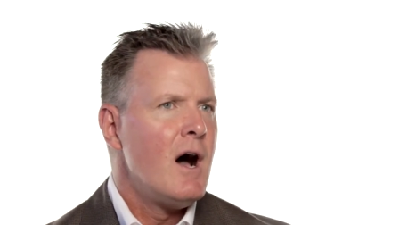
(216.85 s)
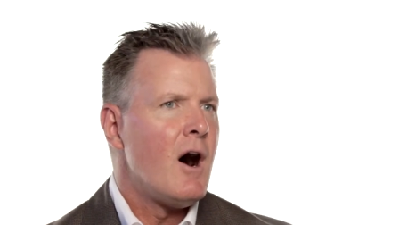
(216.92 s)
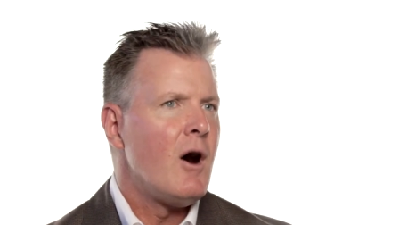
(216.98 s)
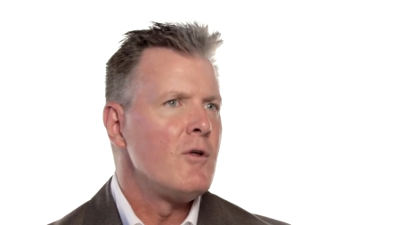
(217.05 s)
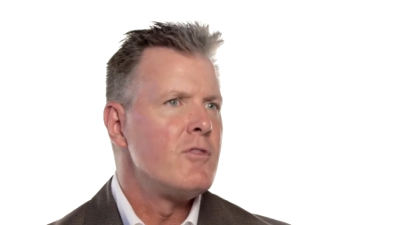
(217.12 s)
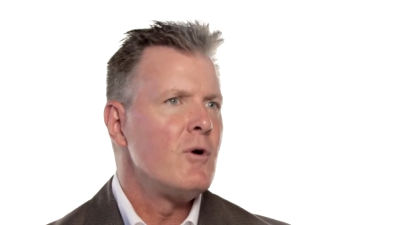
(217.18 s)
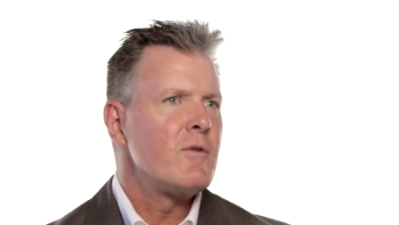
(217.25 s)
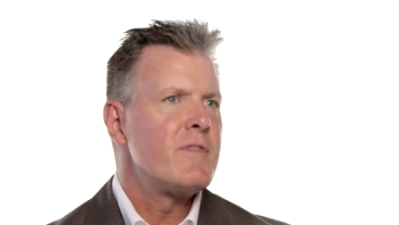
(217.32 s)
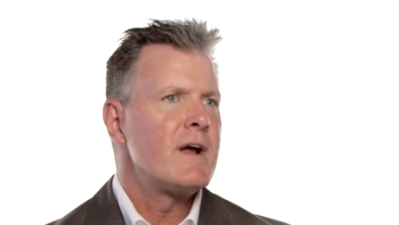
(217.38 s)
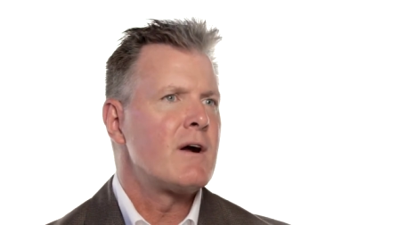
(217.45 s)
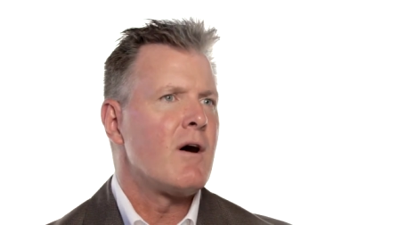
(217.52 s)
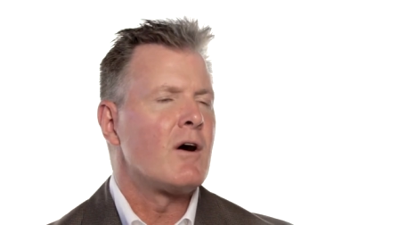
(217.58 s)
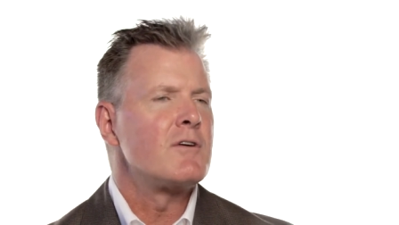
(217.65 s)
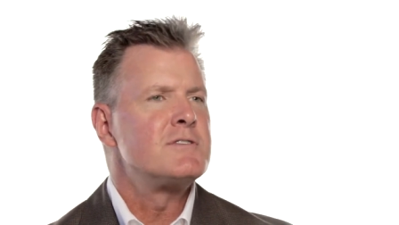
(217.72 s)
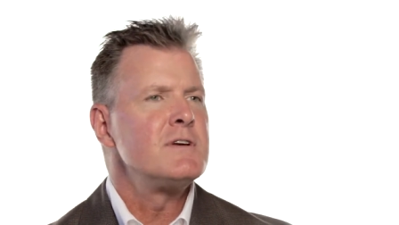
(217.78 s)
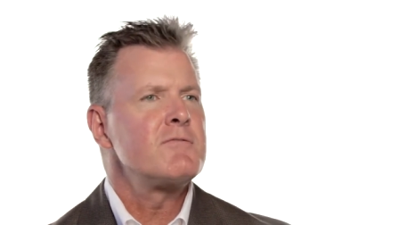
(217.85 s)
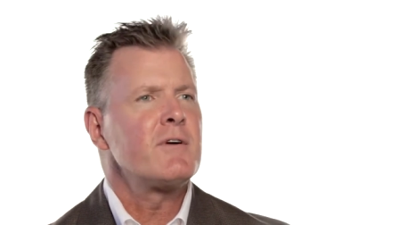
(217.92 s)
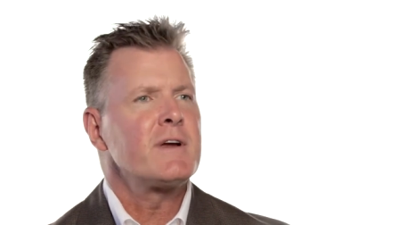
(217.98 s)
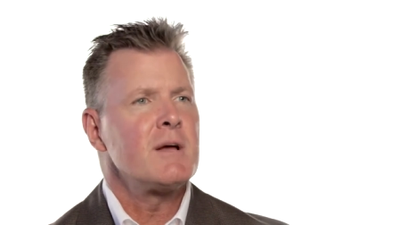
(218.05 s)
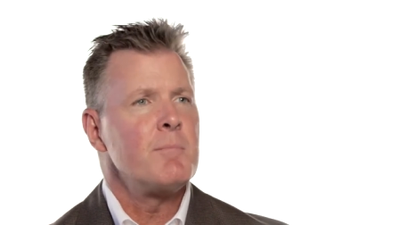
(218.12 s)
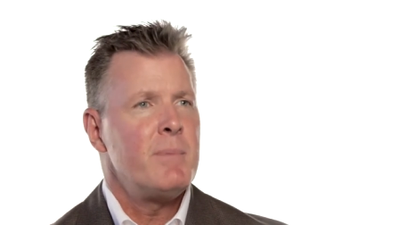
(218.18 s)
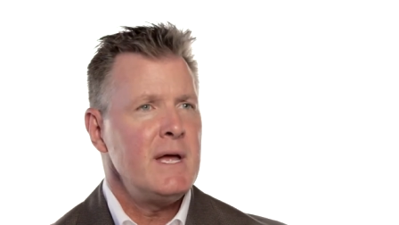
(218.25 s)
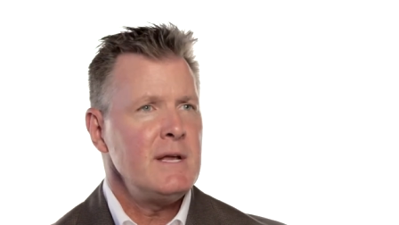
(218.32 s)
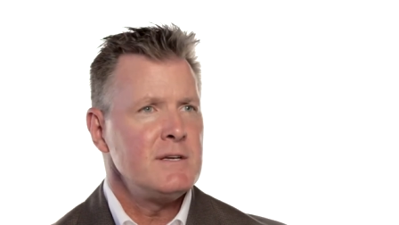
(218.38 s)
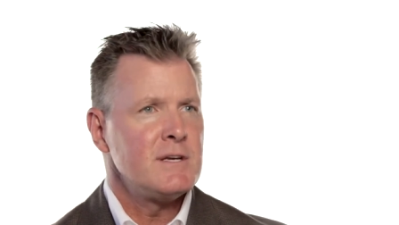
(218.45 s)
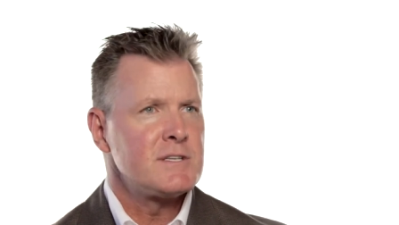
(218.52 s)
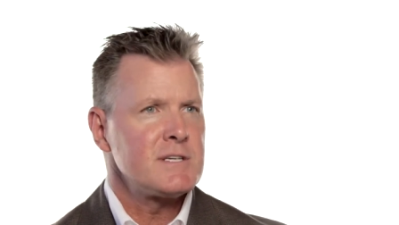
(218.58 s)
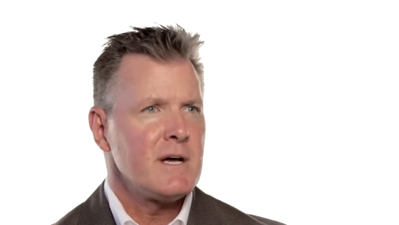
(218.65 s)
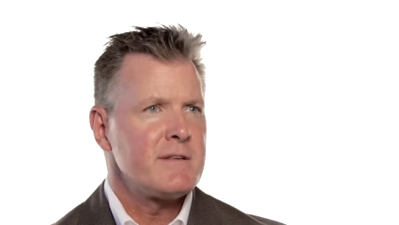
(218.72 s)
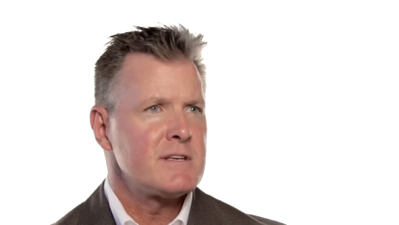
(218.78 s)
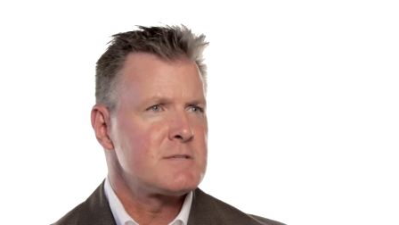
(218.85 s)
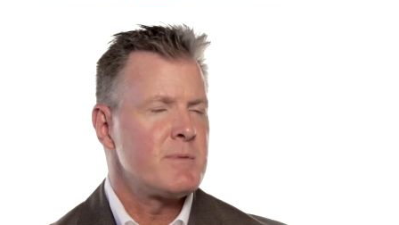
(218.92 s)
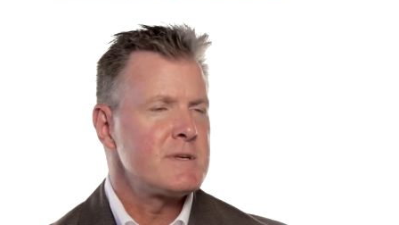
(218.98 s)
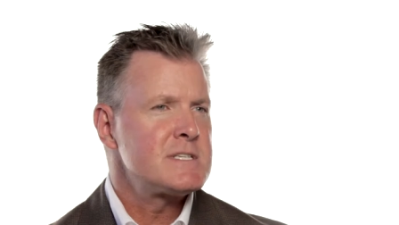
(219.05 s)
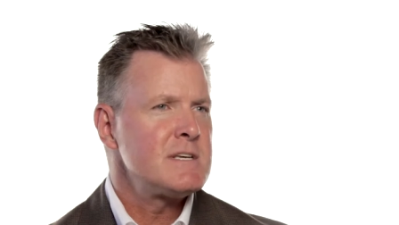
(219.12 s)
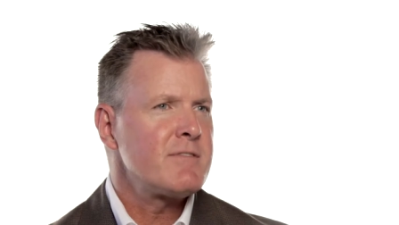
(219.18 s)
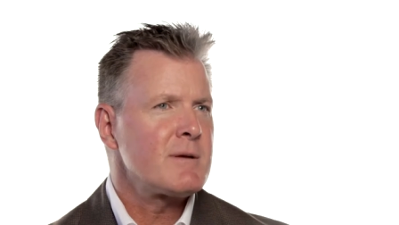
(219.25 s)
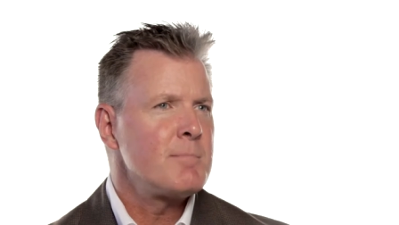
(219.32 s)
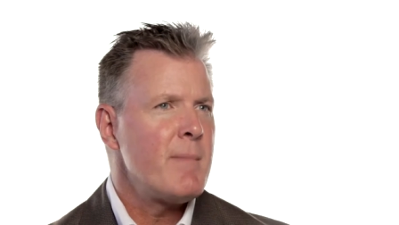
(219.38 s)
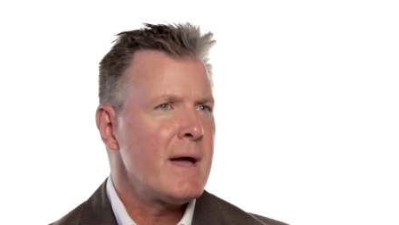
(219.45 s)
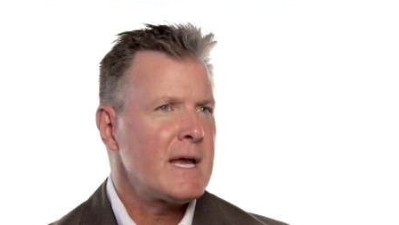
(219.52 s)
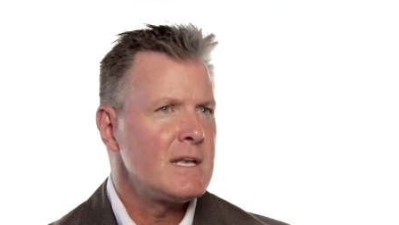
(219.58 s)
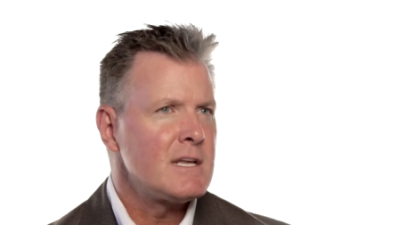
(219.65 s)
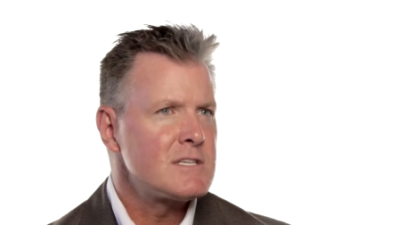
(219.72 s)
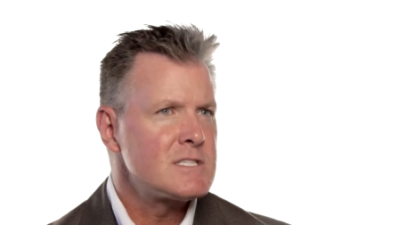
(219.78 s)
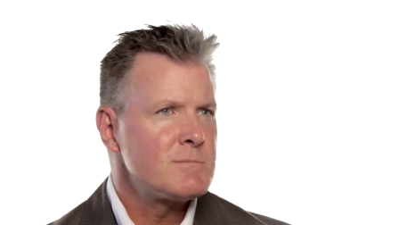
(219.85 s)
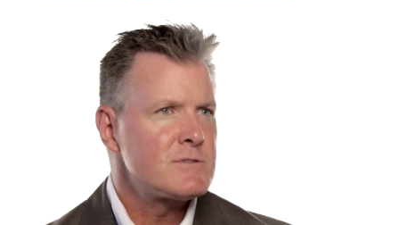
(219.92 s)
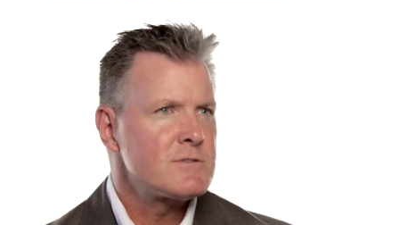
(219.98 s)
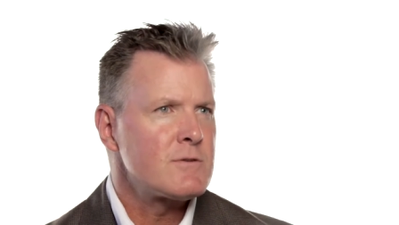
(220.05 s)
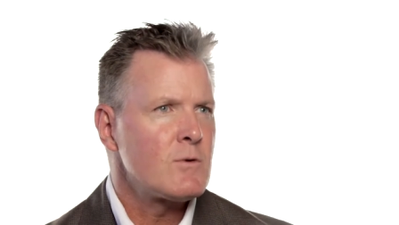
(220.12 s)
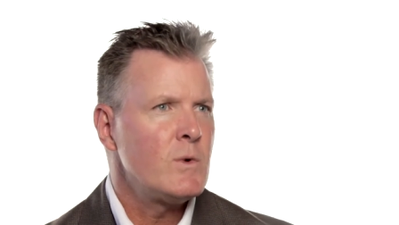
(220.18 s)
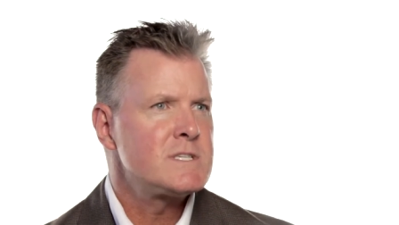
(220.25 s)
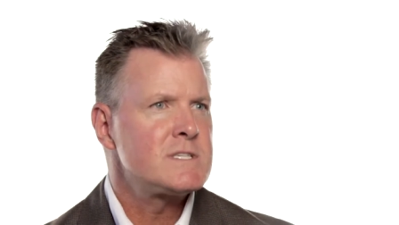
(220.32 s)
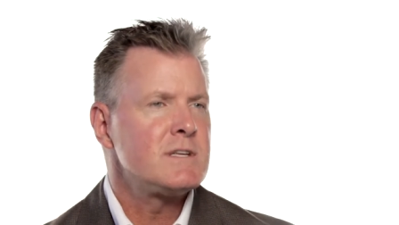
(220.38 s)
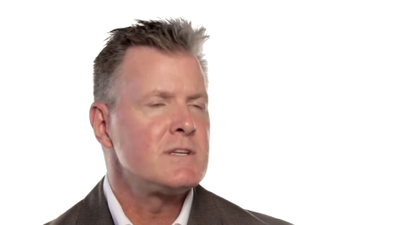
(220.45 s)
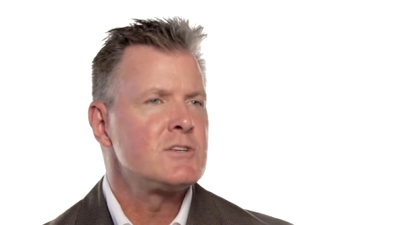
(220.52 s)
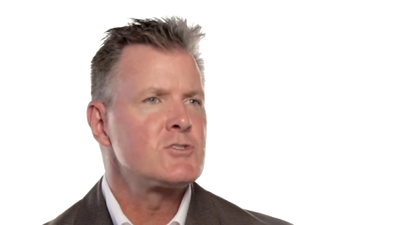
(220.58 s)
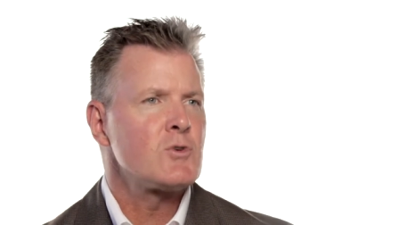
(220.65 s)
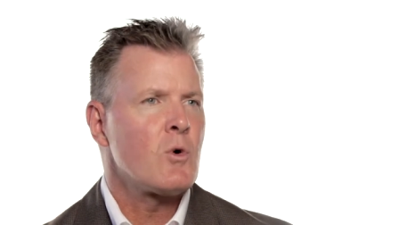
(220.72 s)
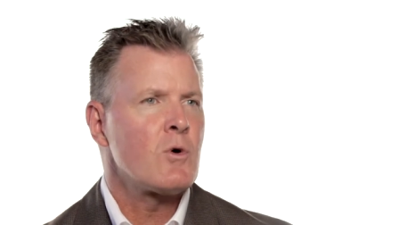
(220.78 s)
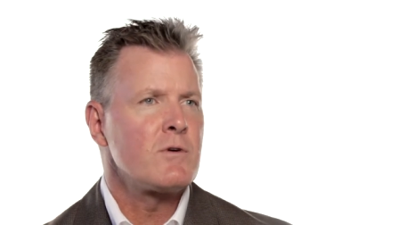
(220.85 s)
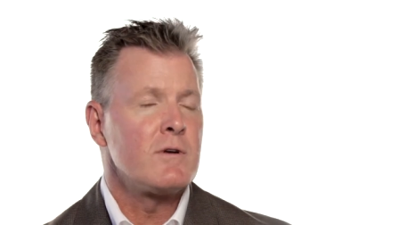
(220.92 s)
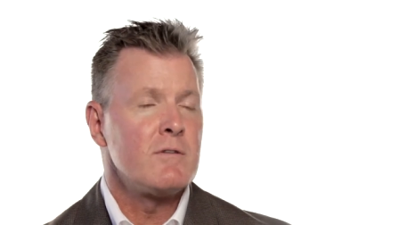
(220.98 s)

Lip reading: although there are differing opinions on the specific mechanisms through which the disorder